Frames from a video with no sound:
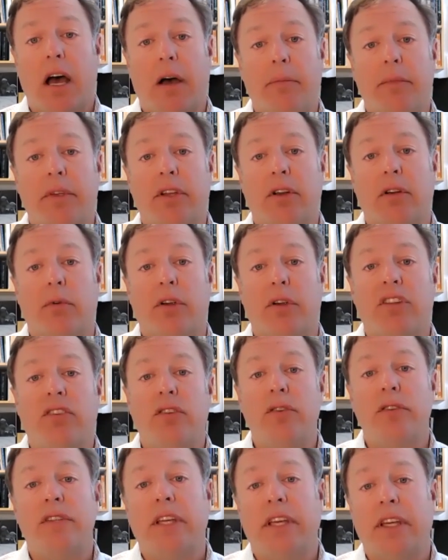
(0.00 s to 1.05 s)
you're
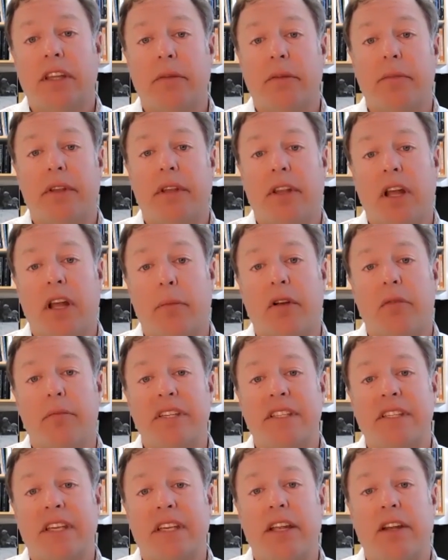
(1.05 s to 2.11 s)
reducing the number of
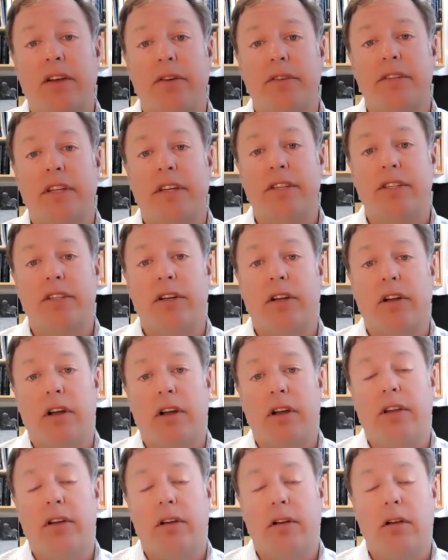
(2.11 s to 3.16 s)
mosquitoes that
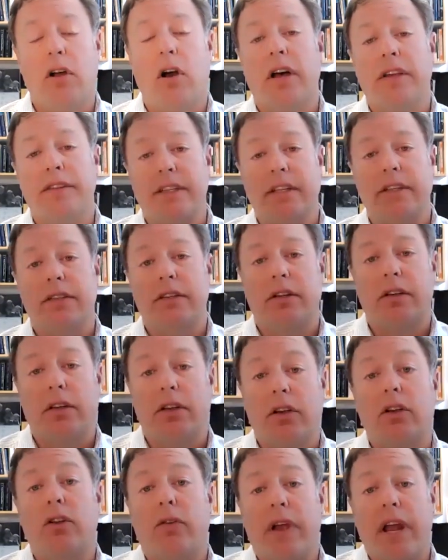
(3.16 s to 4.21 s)

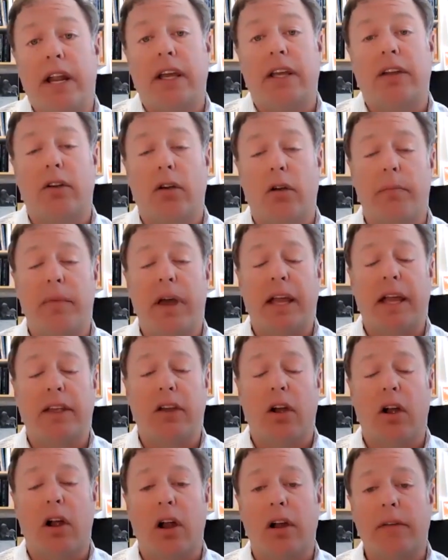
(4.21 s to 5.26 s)
you're creating in your own
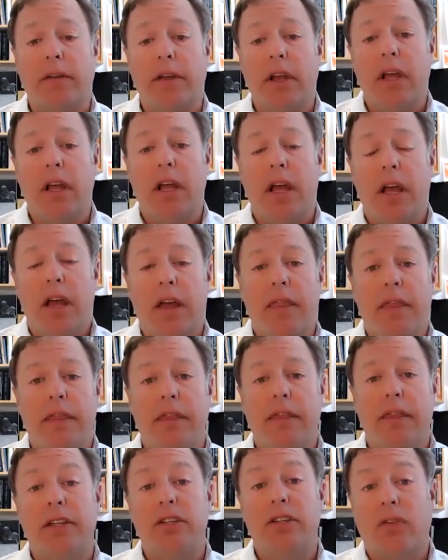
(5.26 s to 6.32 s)
backyard.
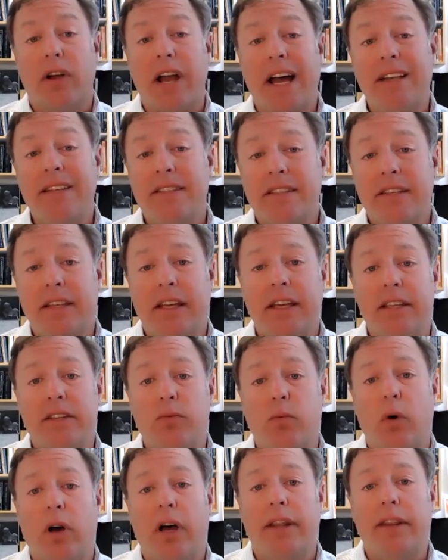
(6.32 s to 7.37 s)
The dress is
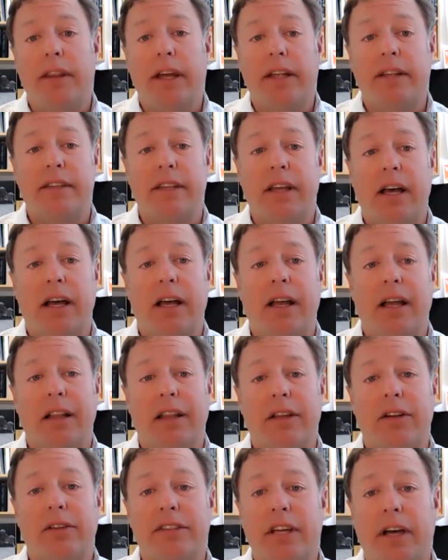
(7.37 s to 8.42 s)
one that's a
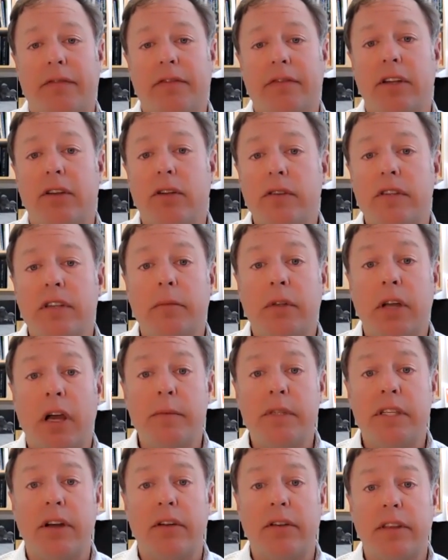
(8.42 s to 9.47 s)
little tough to do
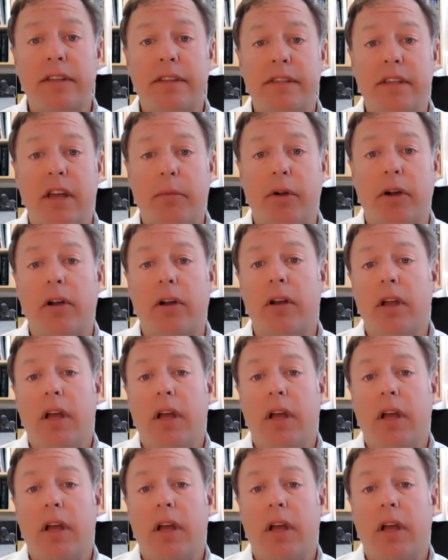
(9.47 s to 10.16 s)
sometimes during the summer.